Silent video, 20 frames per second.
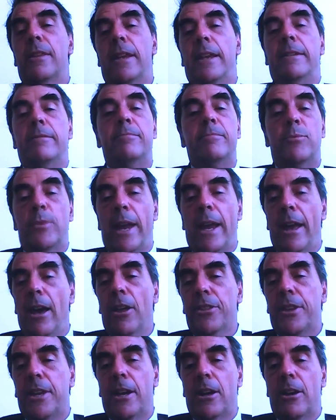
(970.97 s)
and
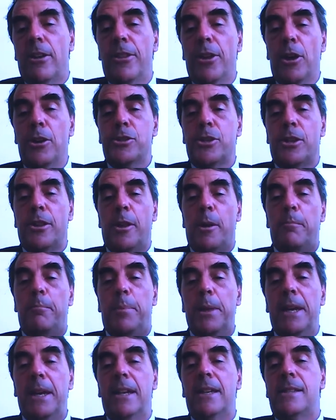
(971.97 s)
healthcare. Those are the
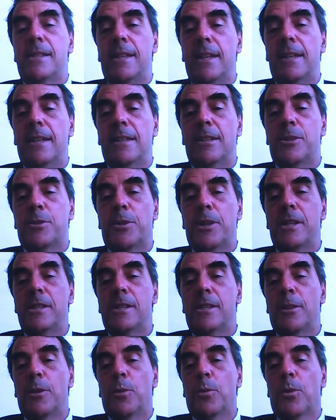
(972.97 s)
biggest
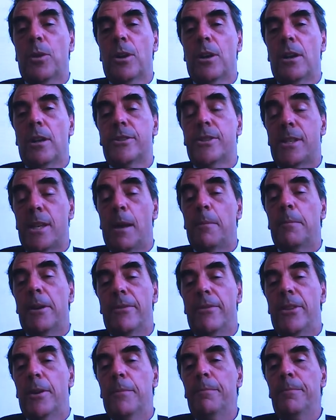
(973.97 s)
industries in the world, some
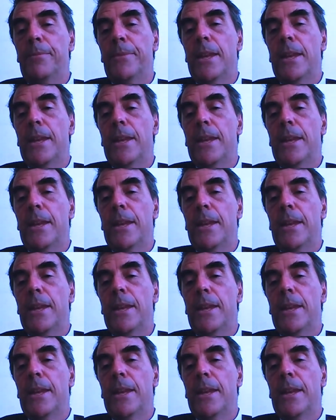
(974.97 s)
of them.